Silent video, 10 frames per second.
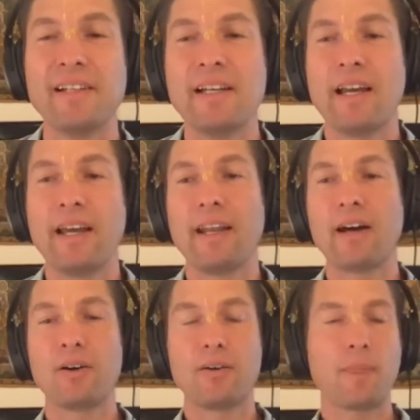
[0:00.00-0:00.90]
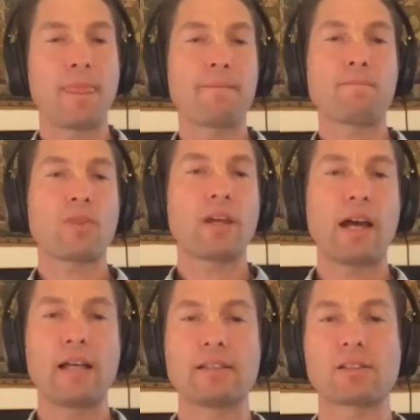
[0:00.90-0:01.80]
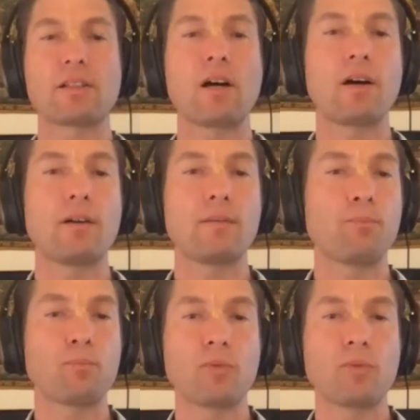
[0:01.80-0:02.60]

And now, has the